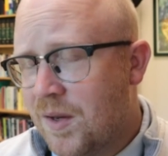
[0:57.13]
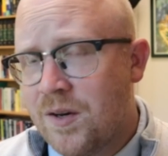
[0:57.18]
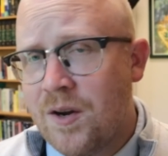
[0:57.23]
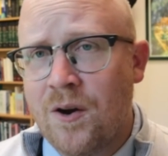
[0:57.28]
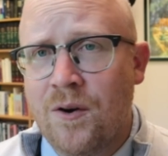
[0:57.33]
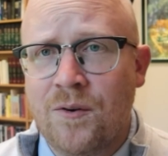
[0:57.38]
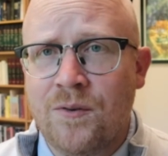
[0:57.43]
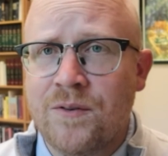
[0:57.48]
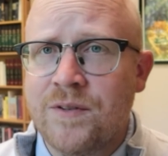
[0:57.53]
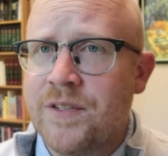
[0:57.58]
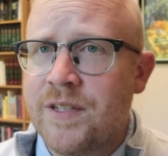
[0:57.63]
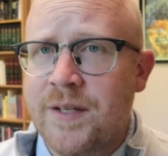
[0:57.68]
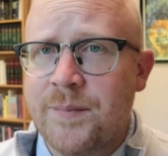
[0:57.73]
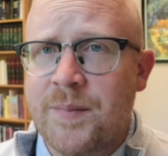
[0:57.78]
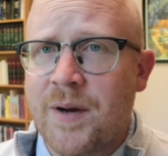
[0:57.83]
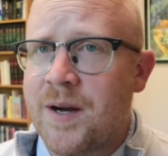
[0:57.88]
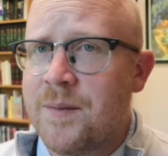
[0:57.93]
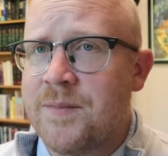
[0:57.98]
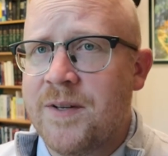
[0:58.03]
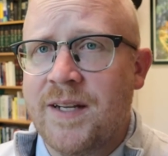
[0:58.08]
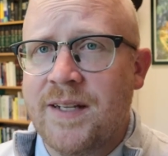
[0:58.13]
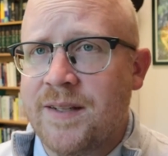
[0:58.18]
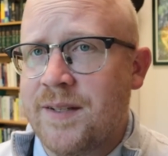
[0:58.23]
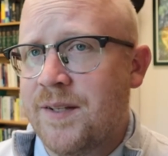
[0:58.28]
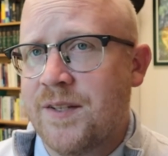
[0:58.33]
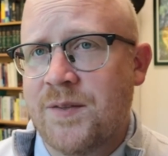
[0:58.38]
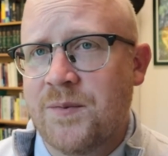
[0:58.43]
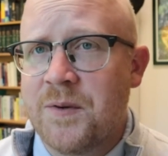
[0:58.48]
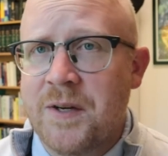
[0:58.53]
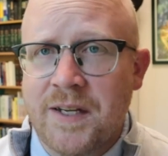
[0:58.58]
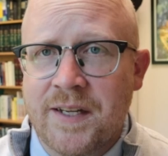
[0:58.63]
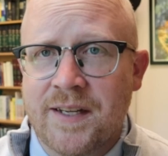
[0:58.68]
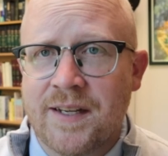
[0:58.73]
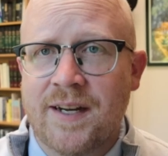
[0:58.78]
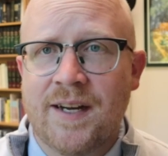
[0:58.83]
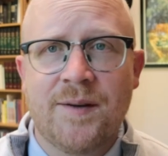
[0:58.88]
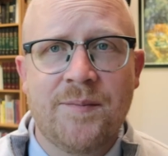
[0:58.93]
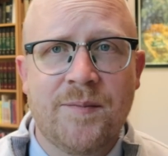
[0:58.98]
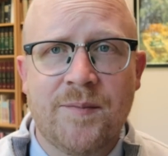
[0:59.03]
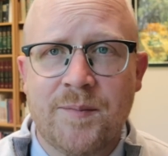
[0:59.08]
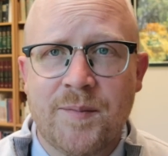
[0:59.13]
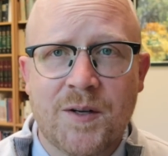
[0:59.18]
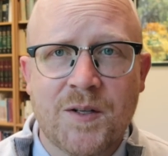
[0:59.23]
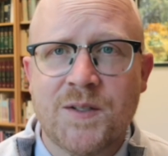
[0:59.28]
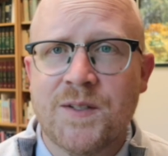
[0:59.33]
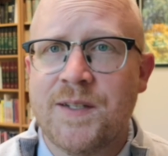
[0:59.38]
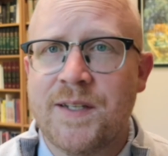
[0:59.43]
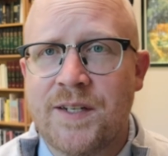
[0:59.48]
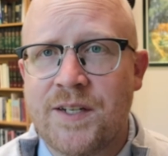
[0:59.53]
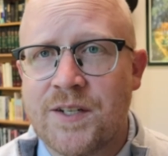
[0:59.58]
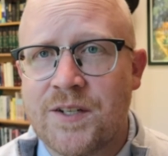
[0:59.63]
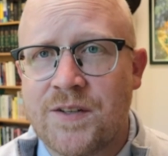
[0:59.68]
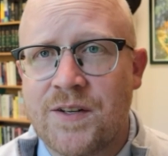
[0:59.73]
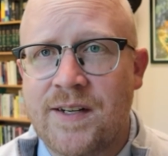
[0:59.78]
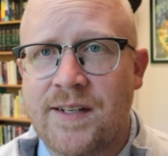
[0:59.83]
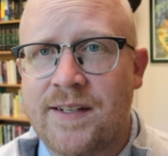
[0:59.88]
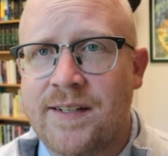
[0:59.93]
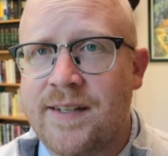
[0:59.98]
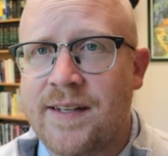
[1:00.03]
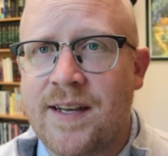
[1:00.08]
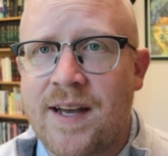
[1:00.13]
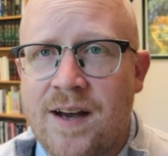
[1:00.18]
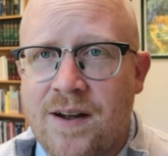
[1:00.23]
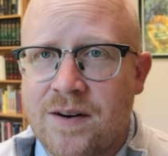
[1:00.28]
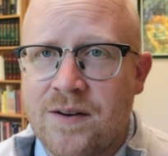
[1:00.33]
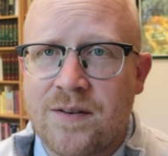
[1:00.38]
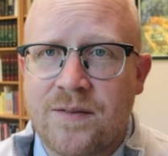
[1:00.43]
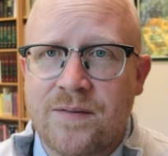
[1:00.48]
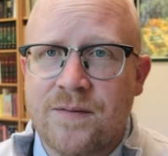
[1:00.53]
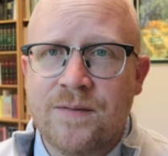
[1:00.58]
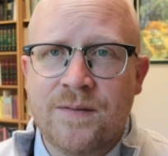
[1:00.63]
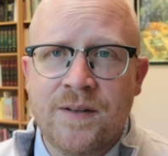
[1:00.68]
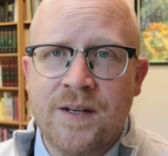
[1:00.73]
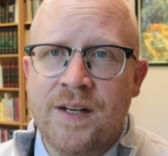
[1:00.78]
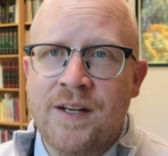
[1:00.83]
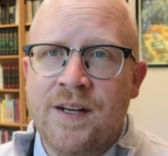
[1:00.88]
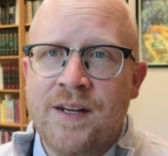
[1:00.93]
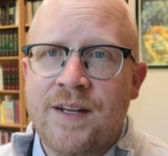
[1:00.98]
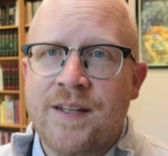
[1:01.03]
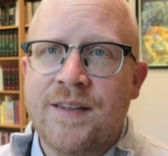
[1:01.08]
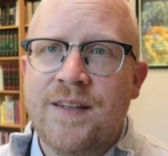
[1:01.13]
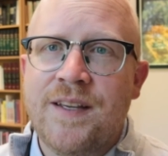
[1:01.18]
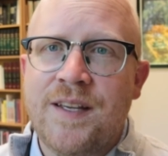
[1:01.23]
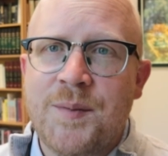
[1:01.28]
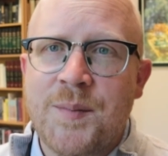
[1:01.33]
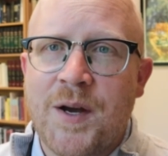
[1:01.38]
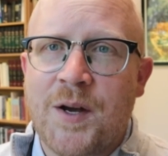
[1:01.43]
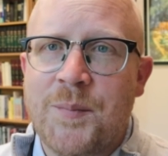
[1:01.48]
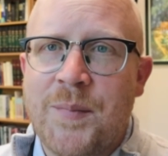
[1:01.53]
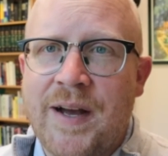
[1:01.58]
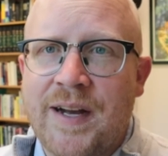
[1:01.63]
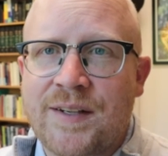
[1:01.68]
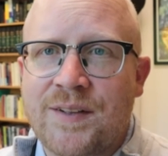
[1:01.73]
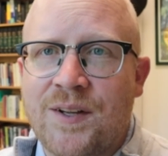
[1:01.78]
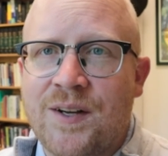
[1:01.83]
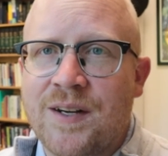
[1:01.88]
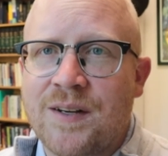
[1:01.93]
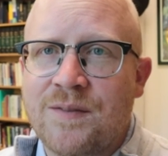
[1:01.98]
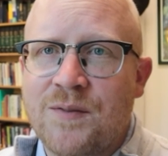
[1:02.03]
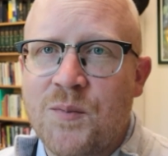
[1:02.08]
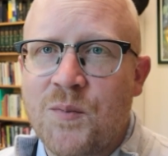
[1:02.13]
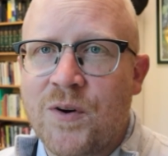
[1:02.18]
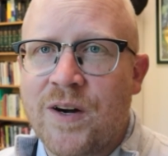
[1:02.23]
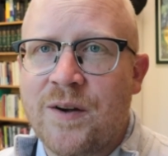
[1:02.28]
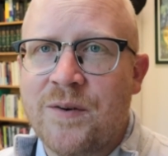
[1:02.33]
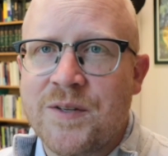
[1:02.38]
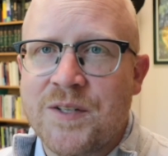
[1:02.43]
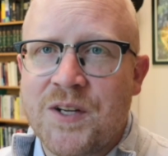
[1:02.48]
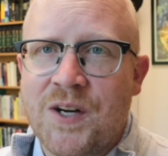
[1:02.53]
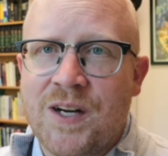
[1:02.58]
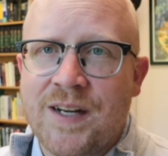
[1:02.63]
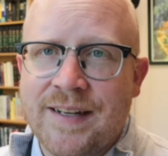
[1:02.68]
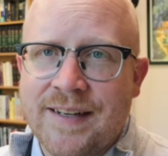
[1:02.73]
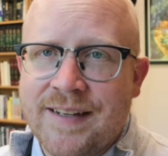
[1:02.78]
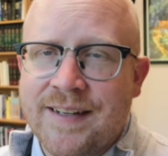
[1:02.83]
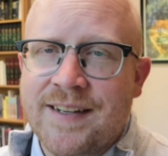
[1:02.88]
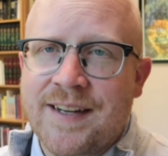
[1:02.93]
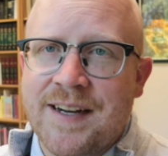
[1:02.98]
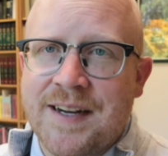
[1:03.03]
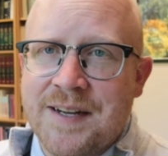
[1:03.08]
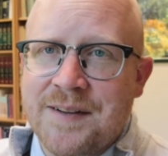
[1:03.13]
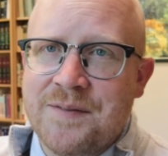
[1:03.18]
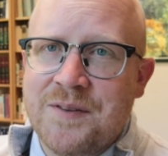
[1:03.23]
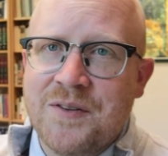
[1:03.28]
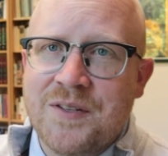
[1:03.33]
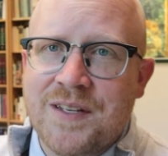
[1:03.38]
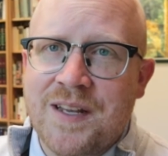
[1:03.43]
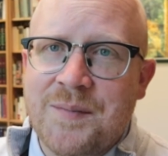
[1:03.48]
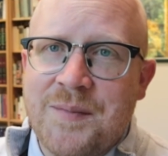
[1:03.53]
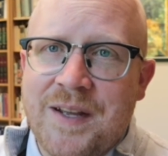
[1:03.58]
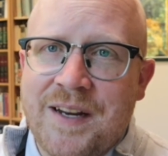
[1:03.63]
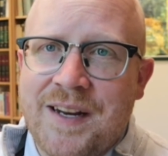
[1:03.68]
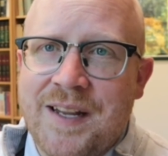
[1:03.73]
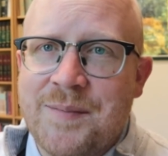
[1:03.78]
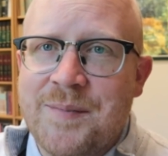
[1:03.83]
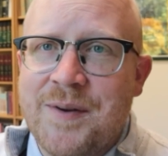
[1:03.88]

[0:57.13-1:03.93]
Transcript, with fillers: no deep update this week. I'm mostly just trying to dig out of the email backlog from when I was gone. Uh, if you send me an